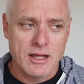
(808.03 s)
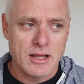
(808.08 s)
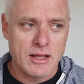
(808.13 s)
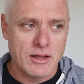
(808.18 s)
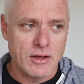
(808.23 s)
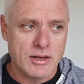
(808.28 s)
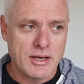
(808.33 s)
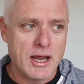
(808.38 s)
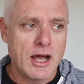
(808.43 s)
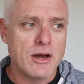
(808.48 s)

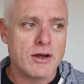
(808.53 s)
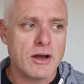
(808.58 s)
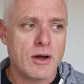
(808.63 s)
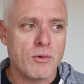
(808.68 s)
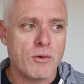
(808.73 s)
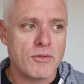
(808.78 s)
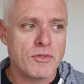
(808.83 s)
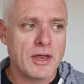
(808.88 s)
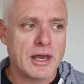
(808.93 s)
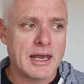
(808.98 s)
I don't know
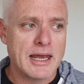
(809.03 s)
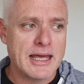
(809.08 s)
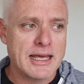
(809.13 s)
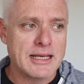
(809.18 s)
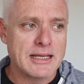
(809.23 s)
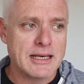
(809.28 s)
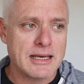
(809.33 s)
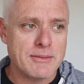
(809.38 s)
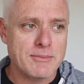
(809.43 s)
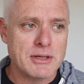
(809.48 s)
what the
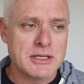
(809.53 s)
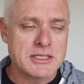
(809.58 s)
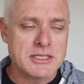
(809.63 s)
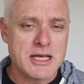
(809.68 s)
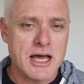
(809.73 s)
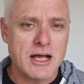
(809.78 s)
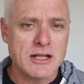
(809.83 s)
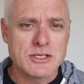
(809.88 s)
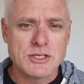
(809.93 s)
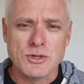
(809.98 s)
limits
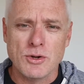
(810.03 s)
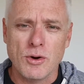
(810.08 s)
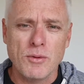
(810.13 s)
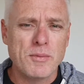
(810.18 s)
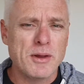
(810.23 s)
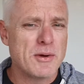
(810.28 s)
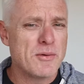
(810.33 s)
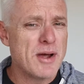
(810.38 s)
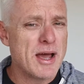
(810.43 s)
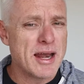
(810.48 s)
are. It's
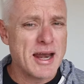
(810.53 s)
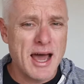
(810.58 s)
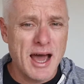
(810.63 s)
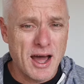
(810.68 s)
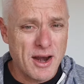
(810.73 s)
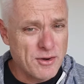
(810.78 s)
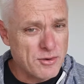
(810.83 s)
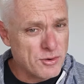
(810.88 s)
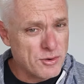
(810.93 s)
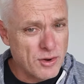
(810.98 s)
normally around
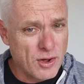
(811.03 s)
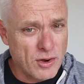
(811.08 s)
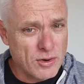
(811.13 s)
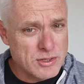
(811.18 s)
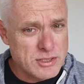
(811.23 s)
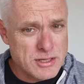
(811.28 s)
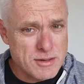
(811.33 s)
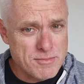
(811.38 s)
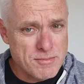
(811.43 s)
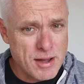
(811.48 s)

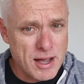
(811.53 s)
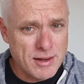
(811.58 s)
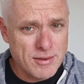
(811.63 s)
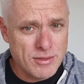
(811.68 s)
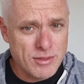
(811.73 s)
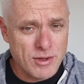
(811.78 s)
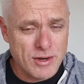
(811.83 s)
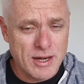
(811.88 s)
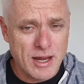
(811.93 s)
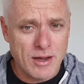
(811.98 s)
$100 a
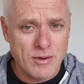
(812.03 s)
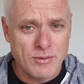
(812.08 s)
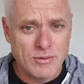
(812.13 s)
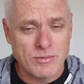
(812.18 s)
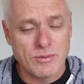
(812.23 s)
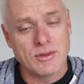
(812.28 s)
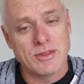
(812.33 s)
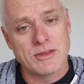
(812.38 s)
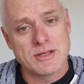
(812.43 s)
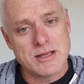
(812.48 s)
month. I know
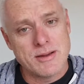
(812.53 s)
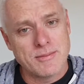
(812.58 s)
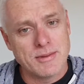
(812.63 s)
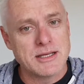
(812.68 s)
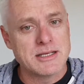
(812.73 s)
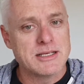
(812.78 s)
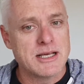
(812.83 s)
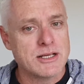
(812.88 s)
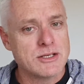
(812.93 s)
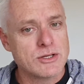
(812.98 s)
with some of the
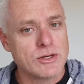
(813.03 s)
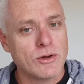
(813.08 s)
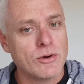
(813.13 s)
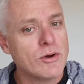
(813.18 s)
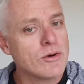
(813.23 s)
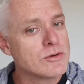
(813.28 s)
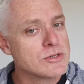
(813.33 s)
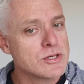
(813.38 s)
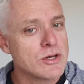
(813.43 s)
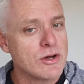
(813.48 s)
essential
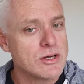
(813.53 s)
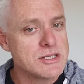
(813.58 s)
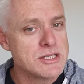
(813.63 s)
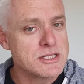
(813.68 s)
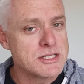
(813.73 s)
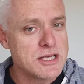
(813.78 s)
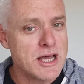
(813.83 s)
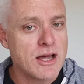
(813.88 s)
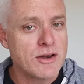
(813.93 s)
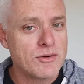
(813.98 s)
oil sites,
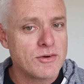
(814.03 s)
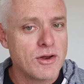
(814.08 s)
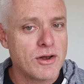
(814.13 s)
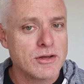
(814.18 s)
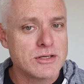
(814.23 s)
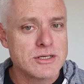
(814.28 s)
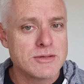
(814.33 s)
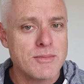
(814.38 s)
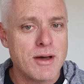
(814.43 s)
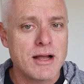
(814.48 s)
it's
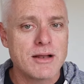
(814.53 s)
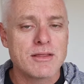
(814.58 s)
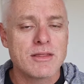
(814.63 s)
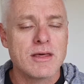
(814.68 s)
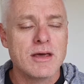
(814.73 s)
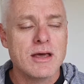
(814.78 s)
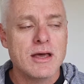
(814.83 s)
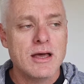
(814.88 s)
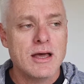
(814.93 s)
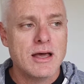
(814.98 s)
$100 a
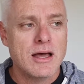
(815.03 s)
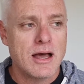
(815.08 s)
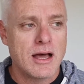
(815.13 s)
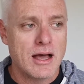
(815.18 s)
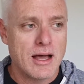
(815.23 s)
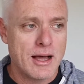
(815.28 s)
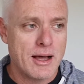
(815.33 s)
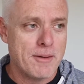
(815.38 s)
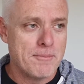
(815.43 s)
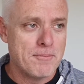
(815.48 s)
month.
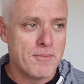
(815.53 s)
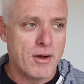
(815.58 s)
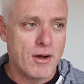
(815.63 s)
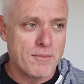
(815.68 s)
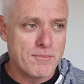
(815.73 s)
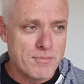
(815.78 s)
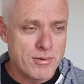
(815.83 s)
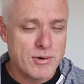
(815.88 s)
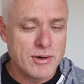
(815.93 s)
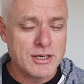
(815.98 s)

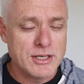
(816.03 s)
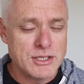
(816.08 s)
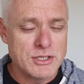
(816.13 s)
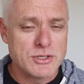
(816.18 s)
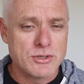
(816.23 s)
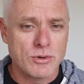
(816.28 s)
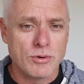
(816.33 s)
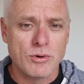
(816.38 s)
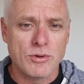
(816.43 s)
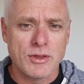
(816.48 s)
I'm pretty
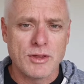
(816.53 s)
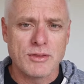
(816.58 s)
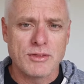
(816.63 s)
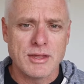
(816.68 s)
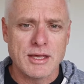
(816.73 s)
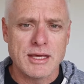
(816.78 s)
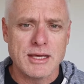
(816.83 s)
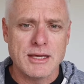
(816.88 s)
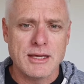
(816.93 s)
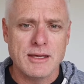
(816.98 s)
sure that
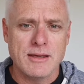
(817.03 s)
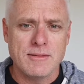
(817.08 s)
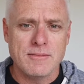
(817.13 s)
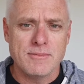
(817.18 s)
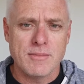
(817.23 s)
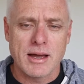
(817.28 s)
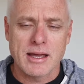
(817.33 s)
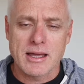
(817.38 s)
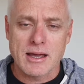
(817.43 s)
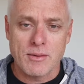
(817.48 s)
the
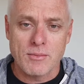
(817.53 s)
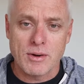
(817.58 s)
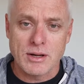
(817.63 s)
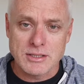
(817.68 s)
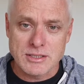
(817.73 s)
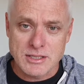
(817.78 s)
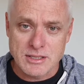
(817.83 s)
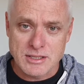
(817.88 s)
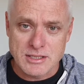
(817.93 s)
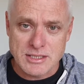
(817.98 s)
makeup
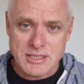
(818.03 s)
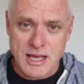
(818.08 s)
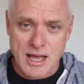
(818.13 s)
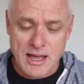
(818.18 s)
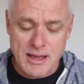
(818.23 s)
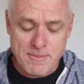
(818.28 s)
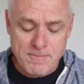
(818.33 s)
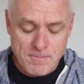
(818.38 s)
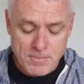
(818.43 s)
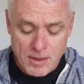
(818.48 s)
ones are the
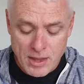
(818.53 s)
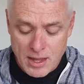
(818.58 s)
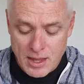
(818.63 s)
same.